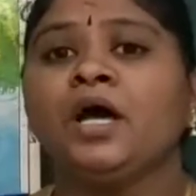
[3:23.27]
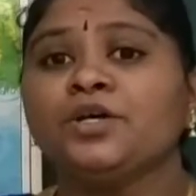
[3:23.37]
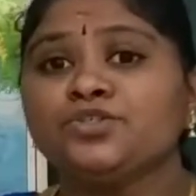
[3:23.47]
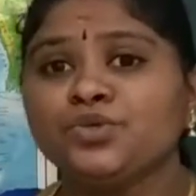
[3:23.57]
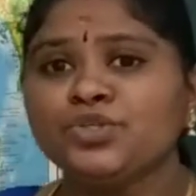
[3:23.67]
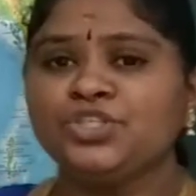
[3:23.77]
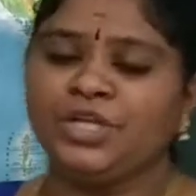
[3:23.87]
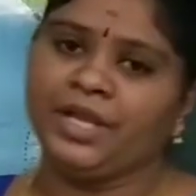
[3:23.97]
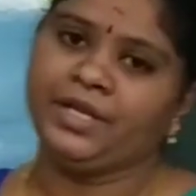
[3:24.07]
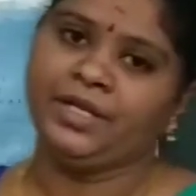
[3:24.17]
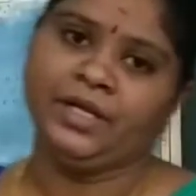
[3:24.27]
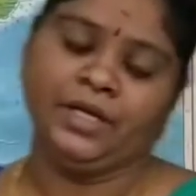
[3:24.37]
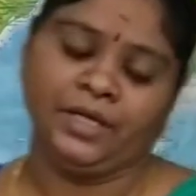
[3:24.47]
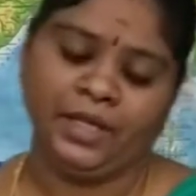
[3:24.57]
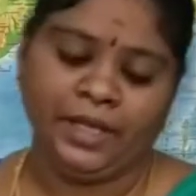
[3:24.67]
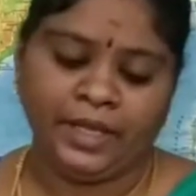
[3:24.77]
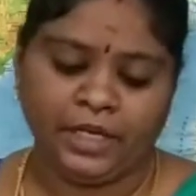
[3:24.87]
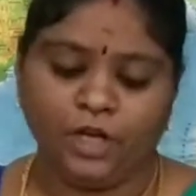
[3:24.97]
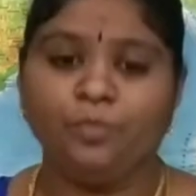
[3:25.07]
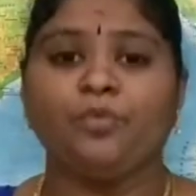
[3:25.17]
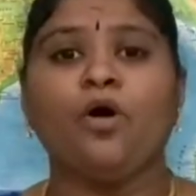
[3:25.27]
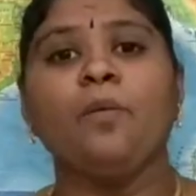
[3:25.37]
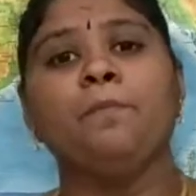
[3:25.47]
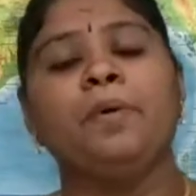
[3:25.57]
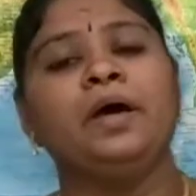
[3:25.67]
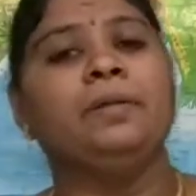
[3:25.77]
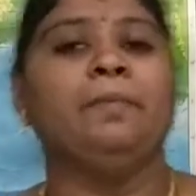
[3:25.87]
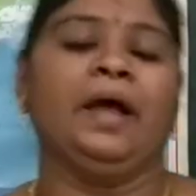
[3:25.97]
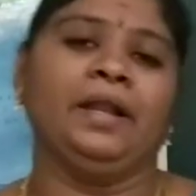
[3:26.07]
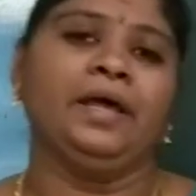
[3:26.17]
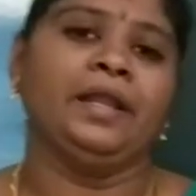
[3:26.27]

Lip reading: associated in a proper manner,